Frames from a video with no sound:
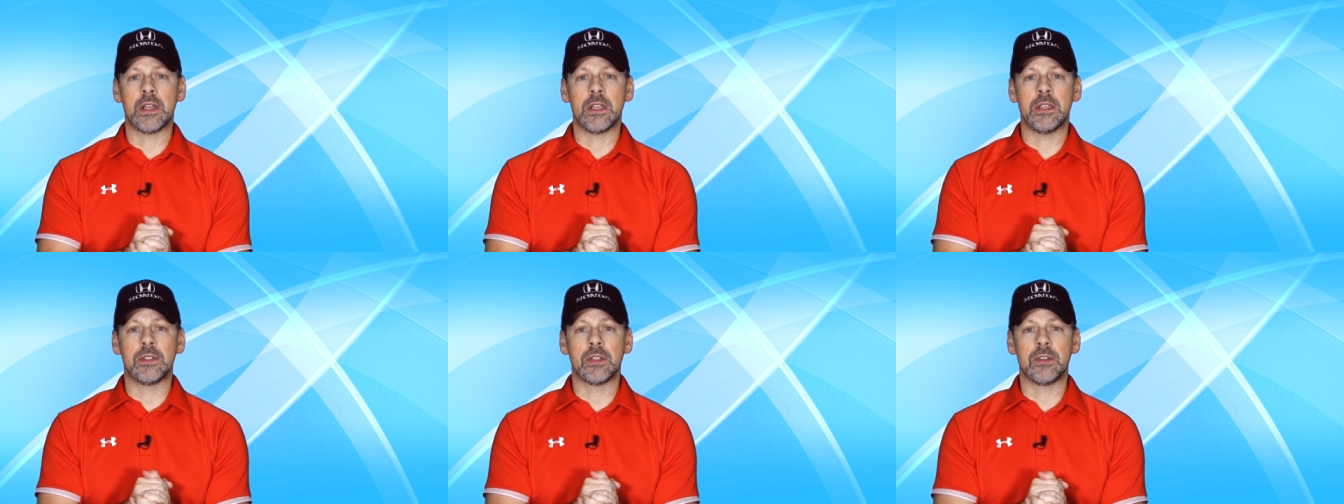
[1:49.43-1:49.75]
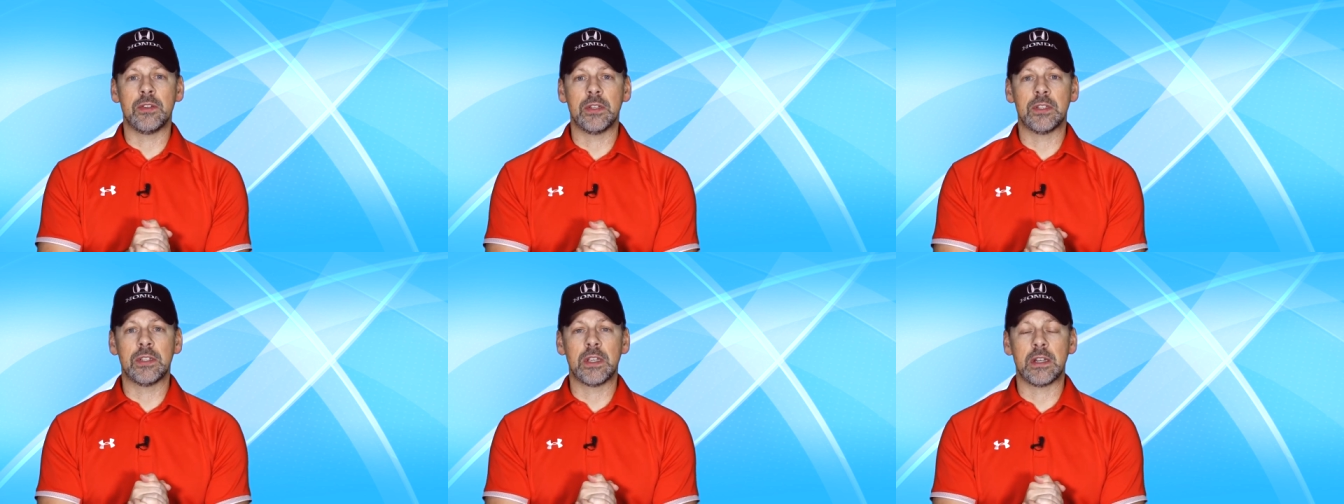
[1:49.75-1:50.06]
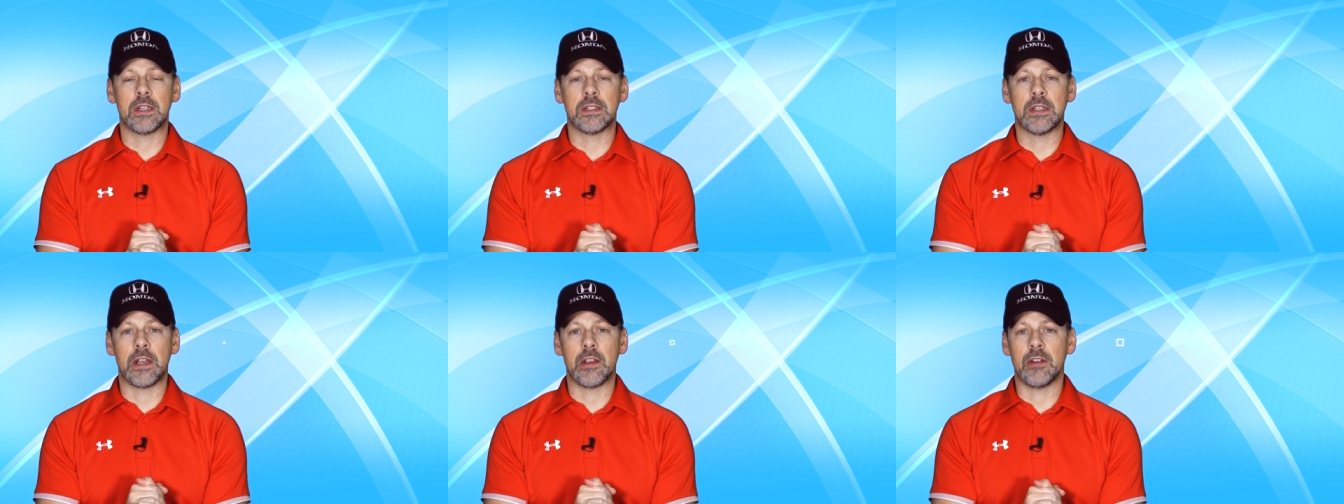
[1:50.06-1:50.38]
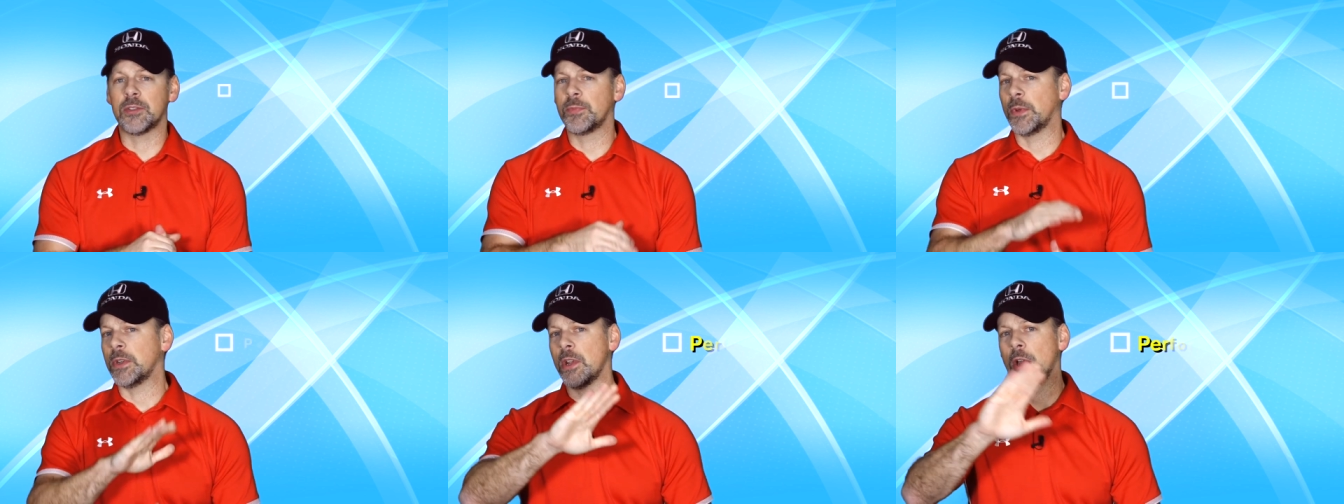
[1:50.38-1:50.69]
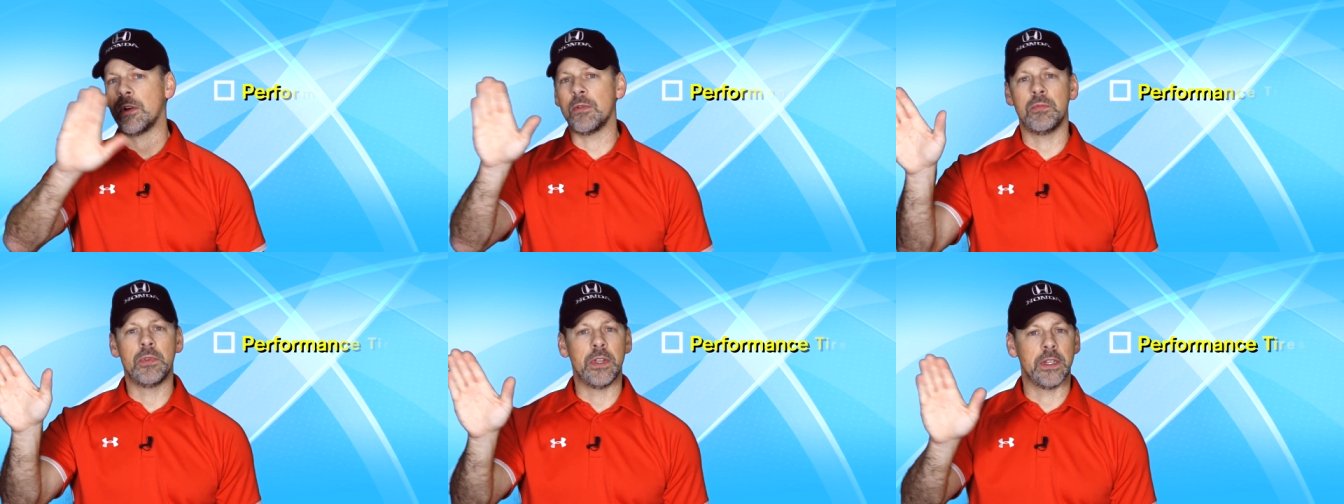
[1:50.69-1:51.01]
is a good set of tires, but
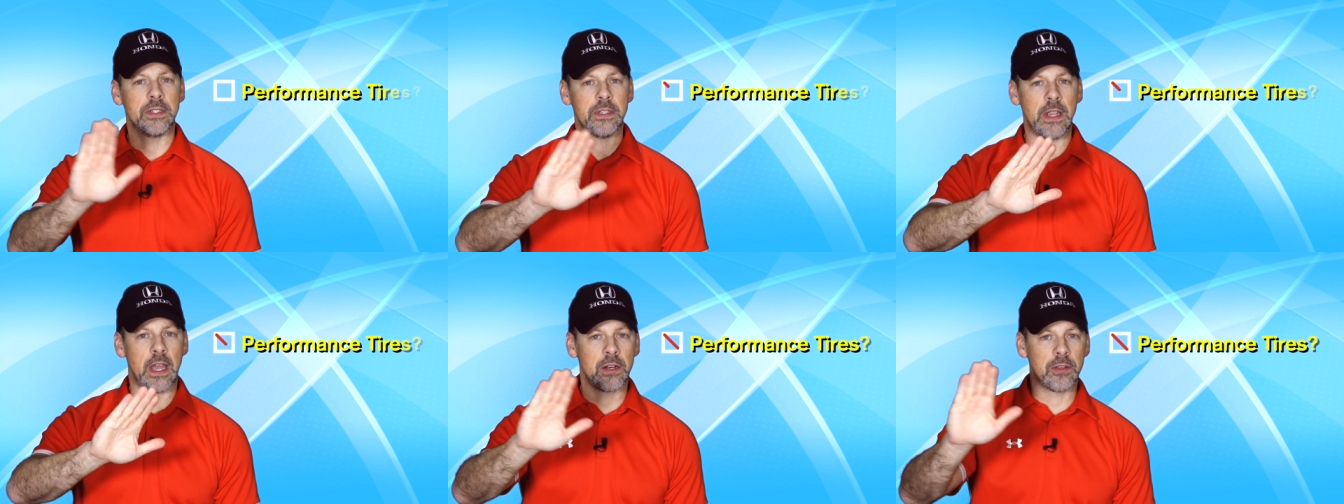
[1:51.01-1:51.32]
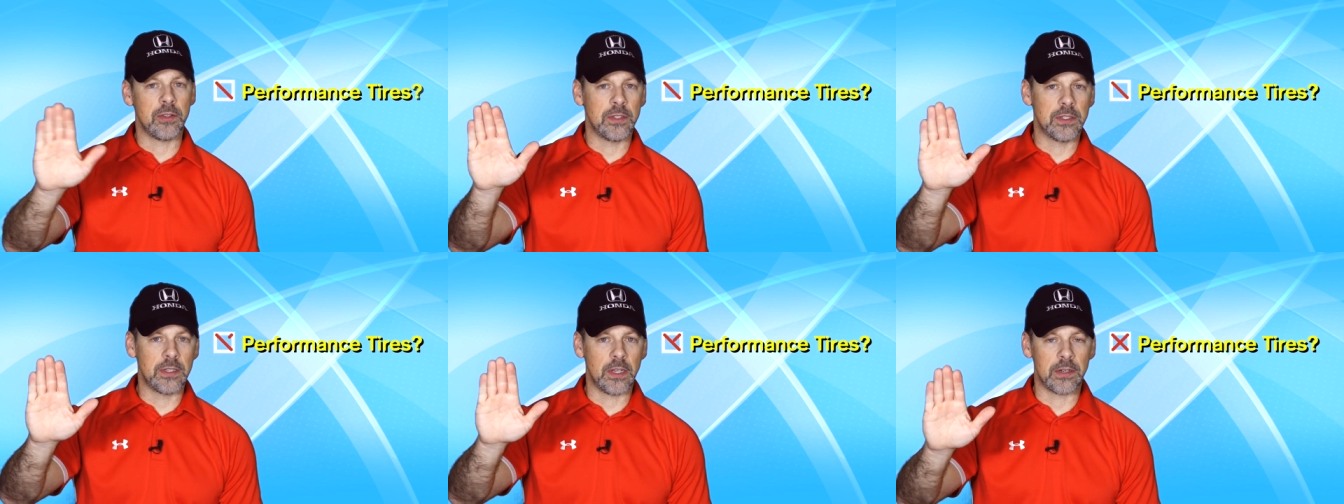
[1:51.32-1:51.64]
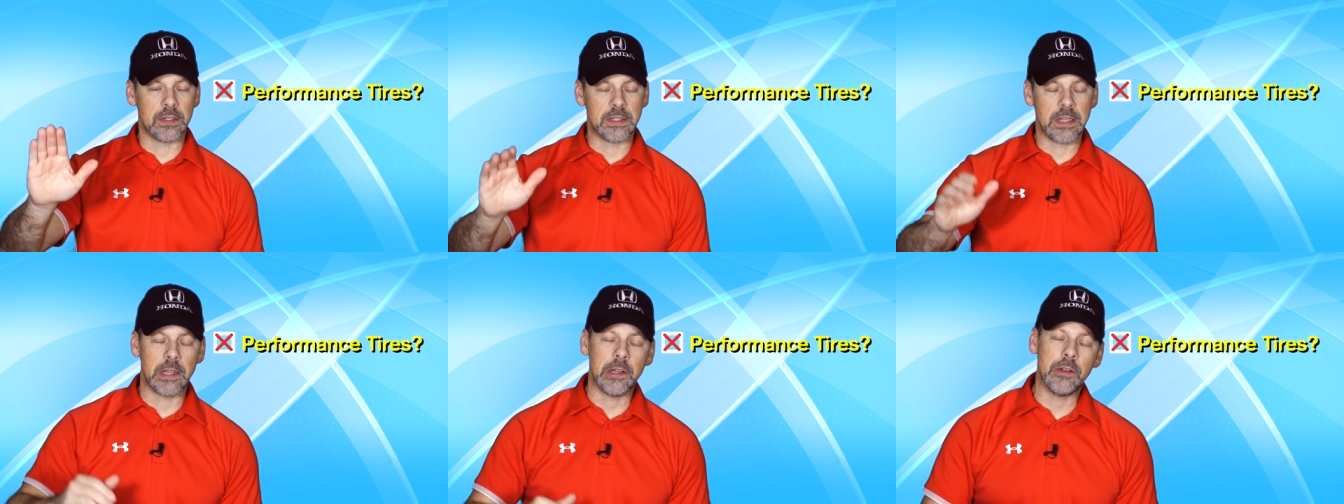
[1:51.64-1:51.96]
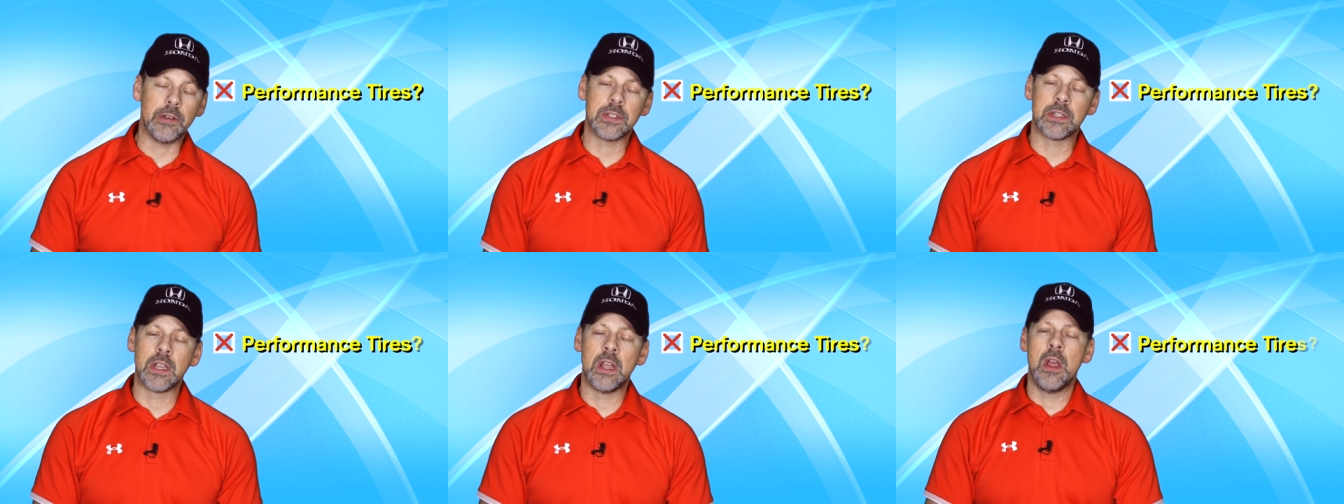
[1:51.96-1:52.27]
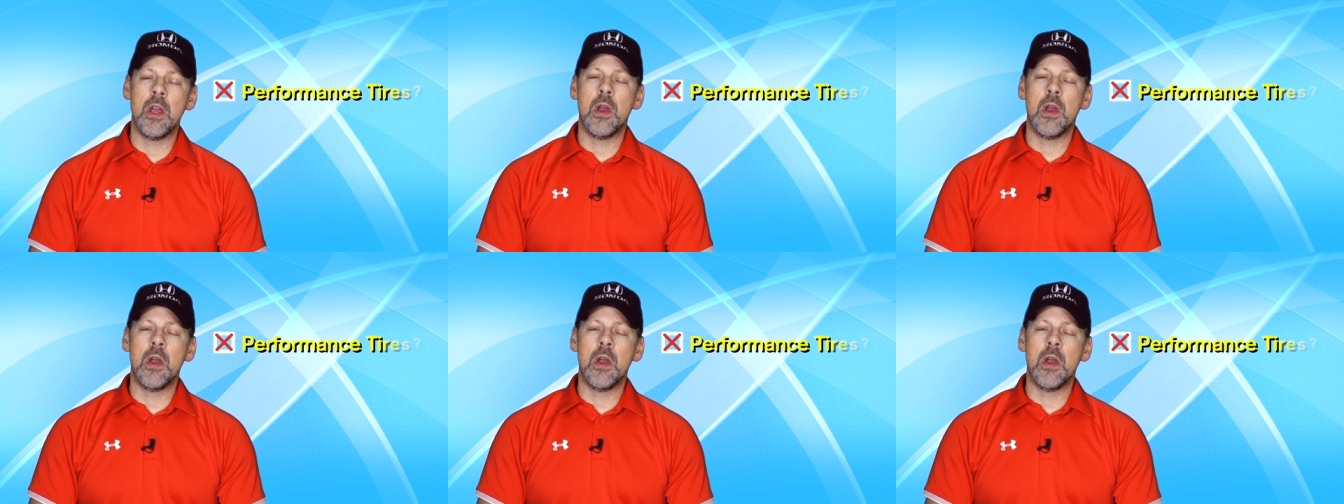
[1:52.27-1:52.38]
no, it's not a good set of tires.